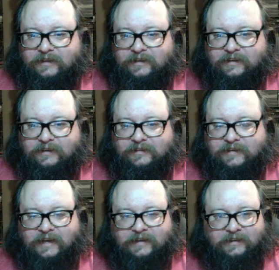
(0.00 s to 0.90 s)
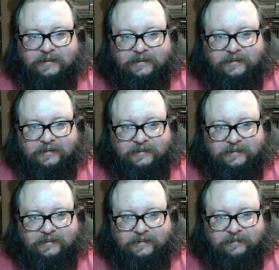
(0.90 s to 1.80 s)
Sadly,
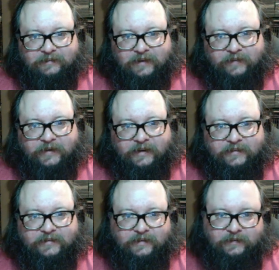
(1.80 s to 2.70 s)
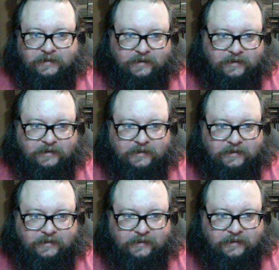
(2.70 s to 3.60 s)
the mailbag segment got cut out
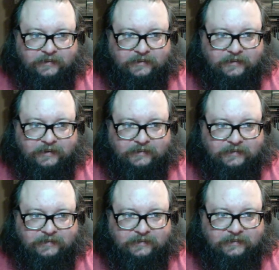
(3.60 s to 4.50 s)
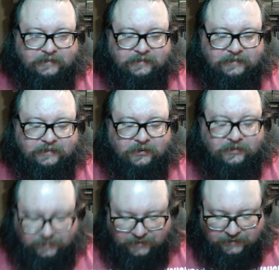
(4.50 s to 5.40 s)
of that. I didn't
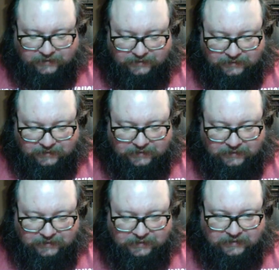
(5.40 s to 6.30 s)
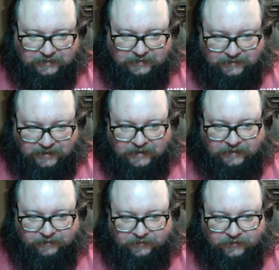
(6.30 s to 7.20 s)
notice it in
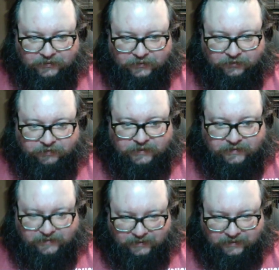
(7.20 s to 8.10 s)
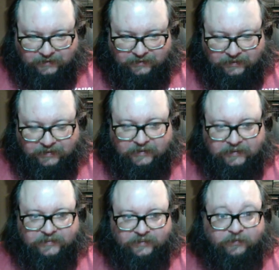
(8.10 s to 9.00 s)
time to fix it.
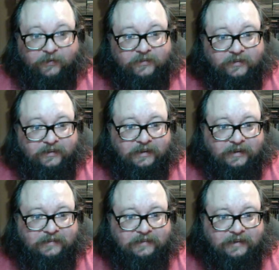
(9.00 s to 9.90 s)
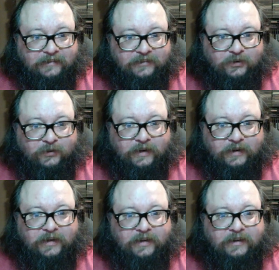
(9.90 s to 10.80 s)
So unfortunately, that show got
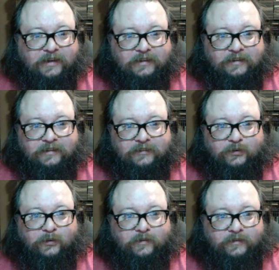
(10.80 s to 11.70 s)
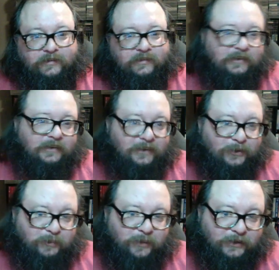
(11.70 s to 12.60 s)
cut a little short.
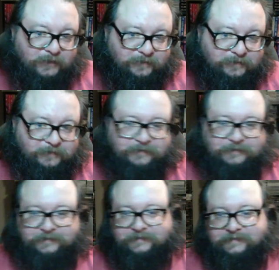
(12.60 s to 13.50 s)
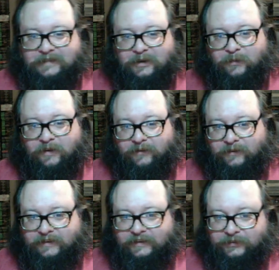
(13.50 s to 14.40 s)
But, oh well, what
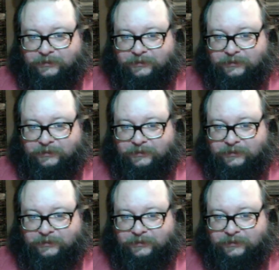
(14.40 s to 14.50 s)
are you going to do?